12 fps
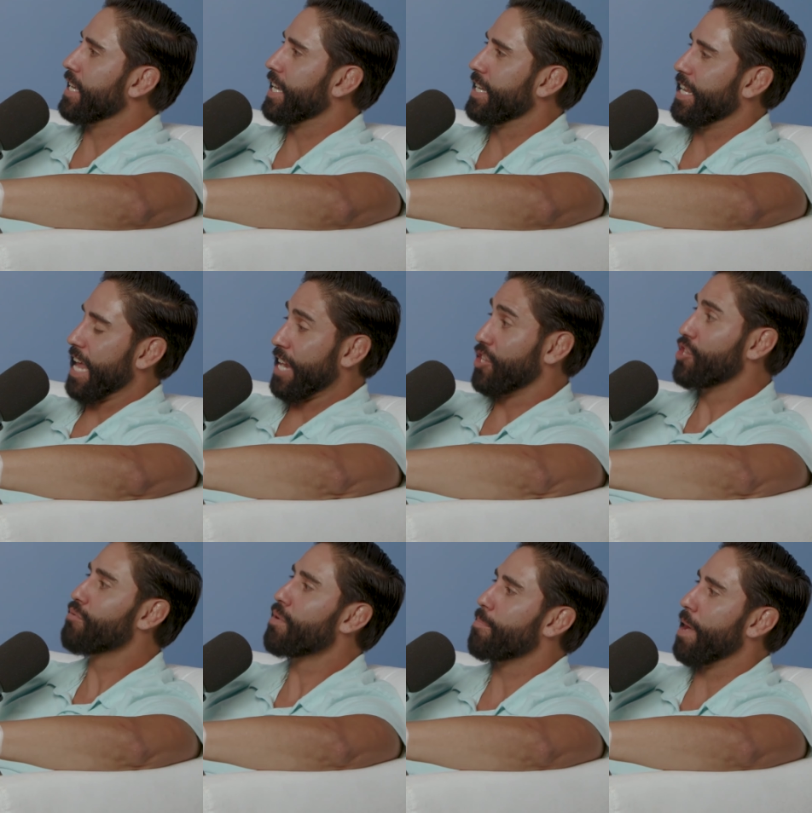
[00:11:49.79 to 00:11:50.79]
thing he did? And
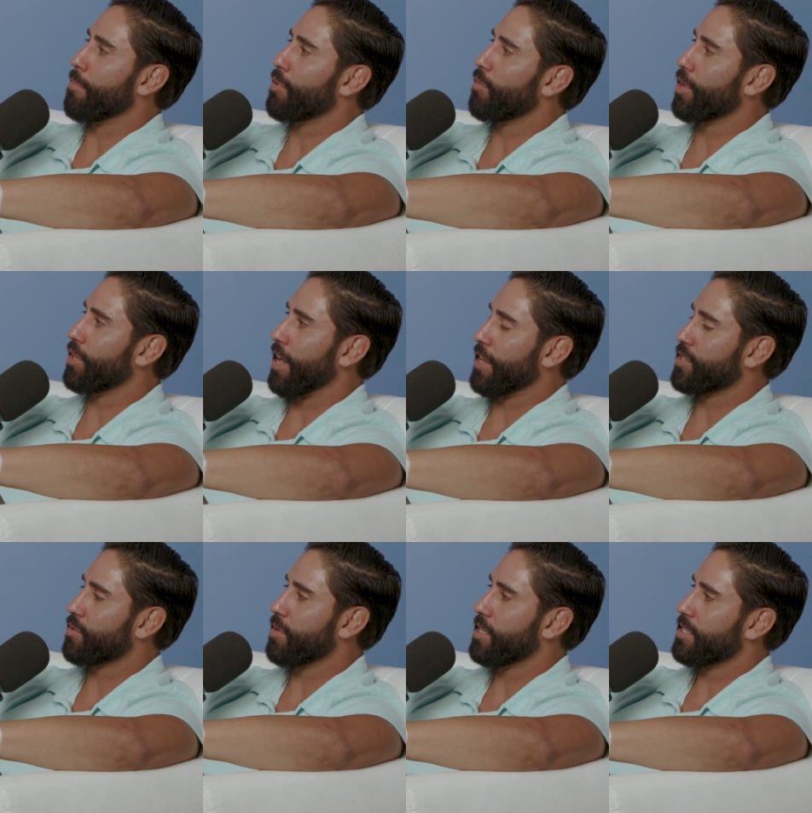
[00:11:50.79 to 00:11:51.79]
do you remember what your
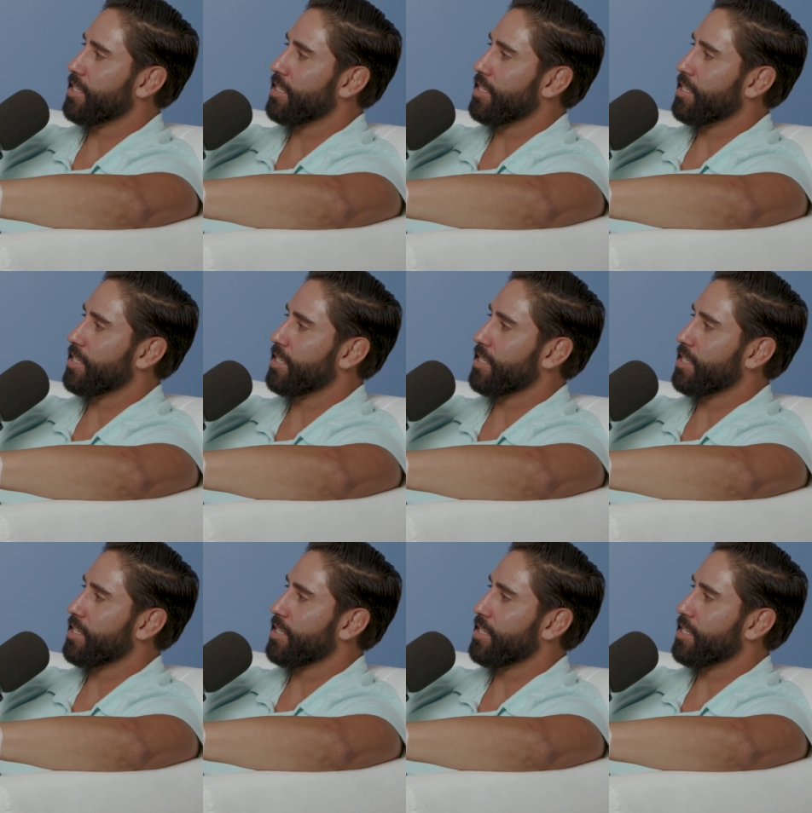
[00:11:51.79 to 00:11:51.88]
answer was?